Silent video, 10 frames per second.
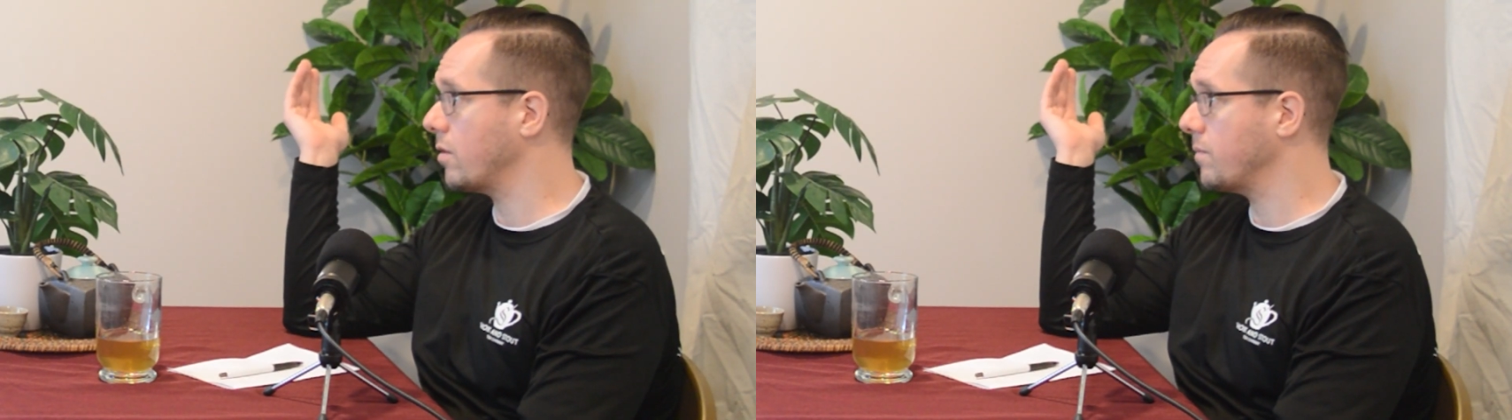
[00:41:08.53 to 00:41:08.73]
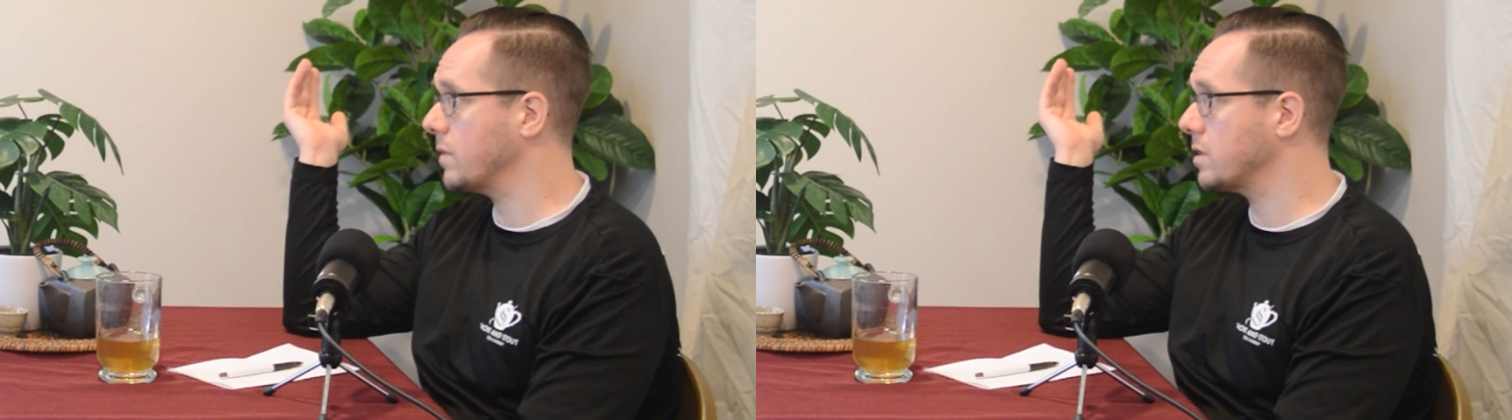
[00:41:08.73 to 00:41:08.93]

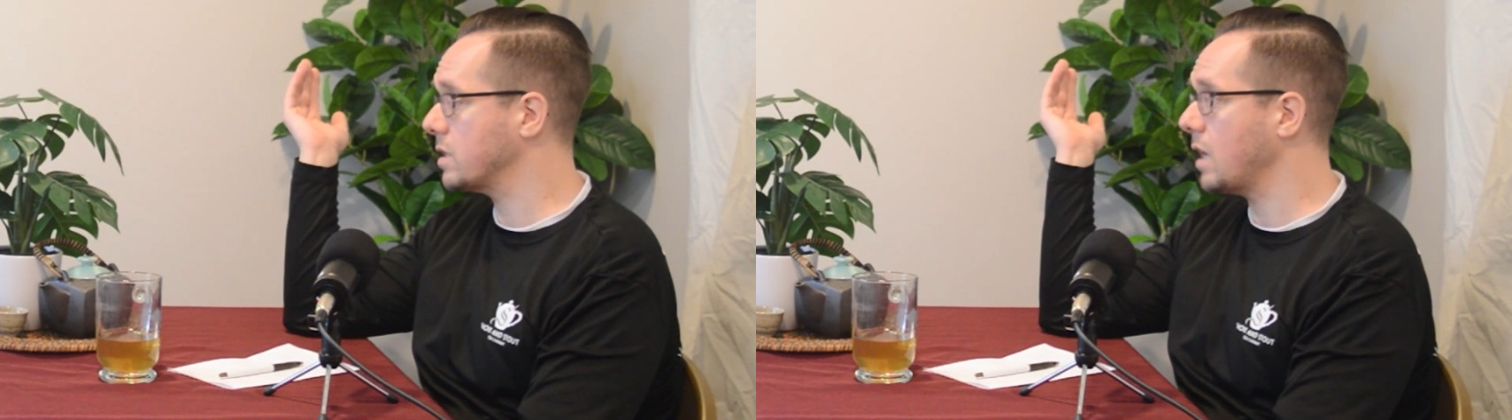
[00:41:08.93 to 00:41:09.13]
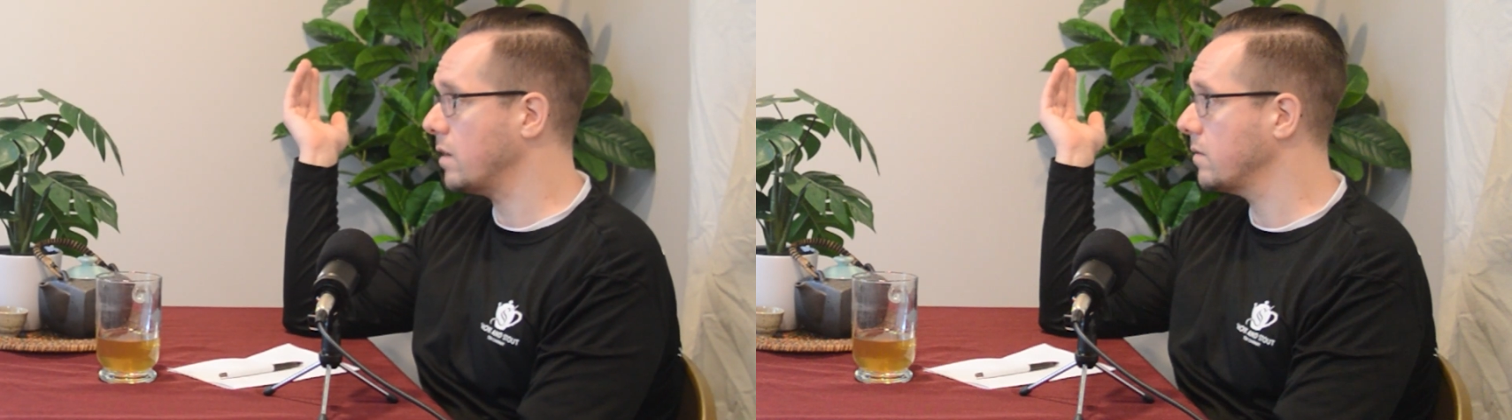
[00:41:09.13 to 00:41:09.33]
Because
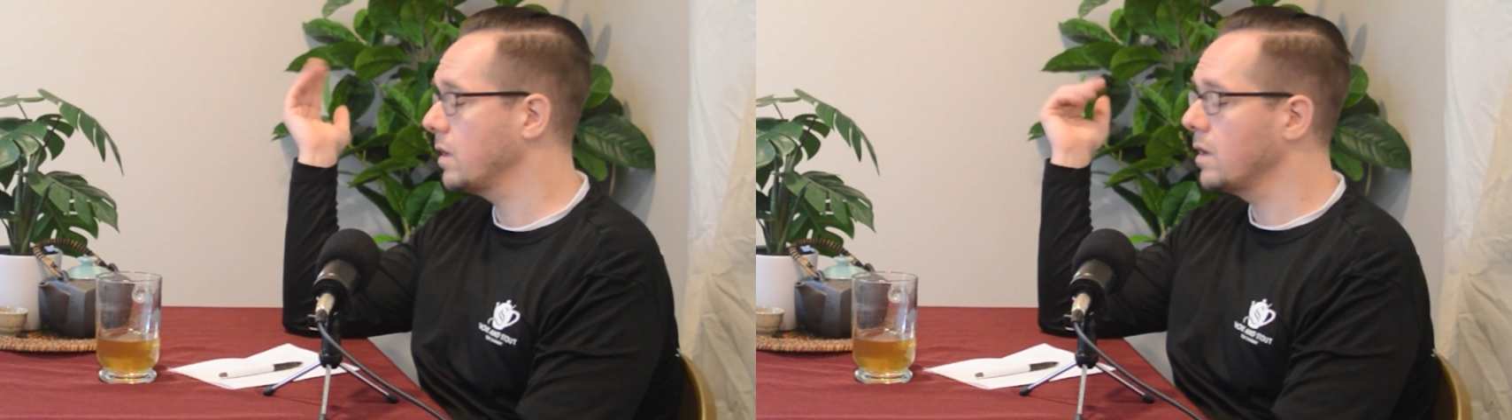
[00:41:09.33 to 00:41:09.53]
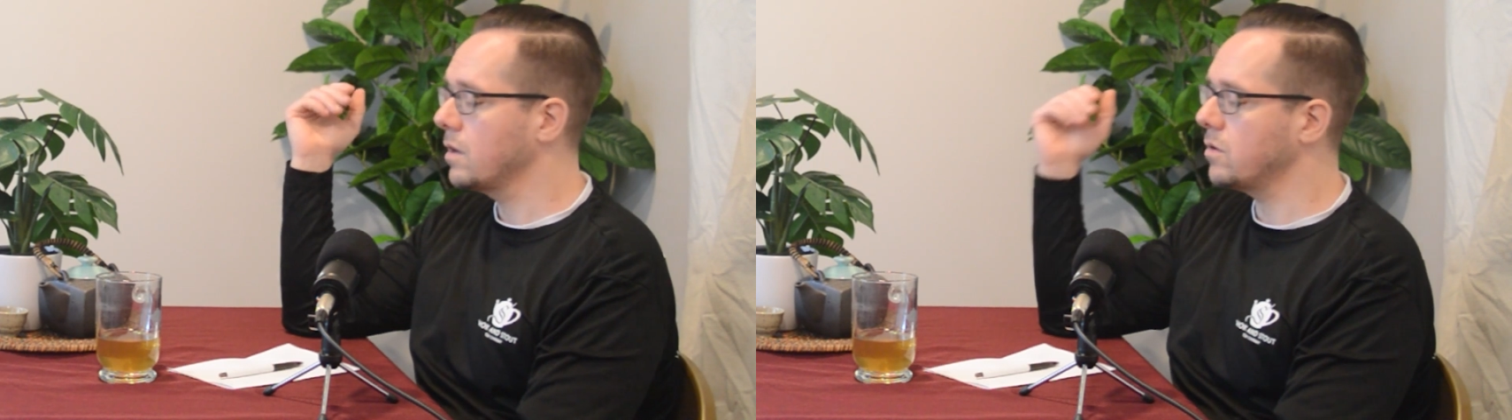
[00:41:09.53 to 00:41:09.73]
again,
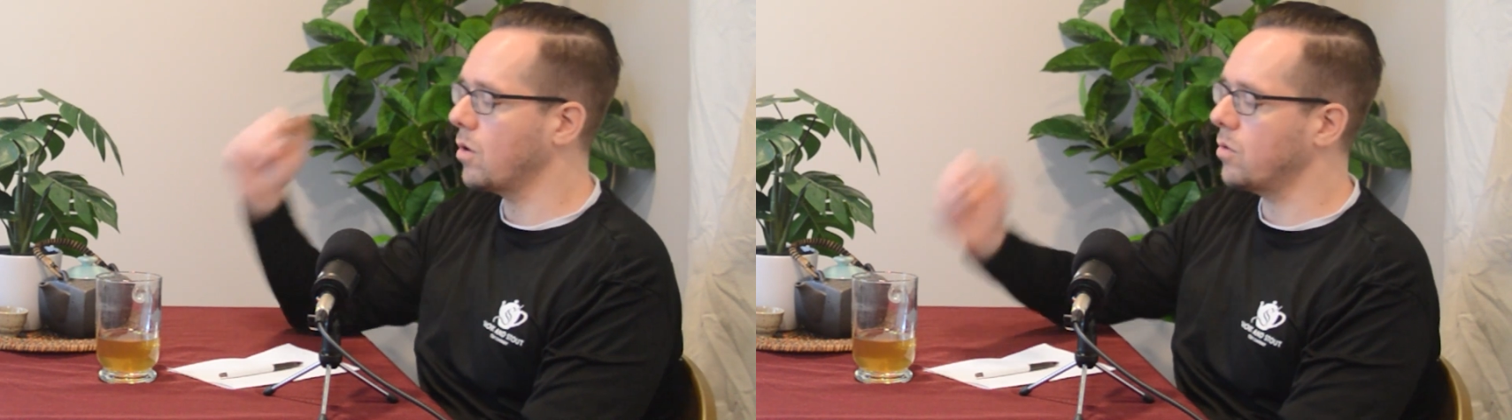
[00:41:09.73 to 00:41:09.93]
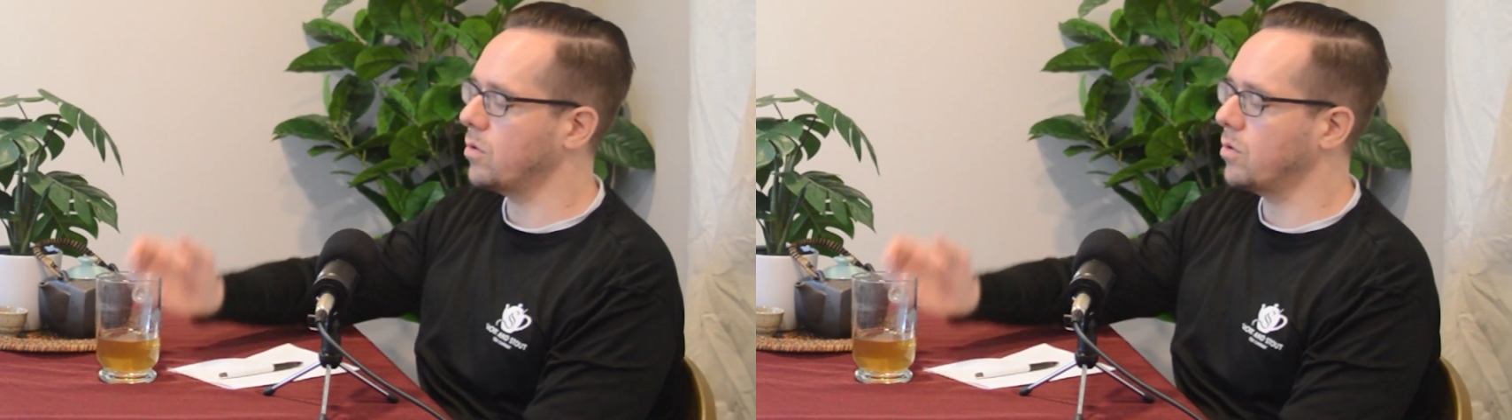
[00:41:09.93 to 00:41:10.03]
no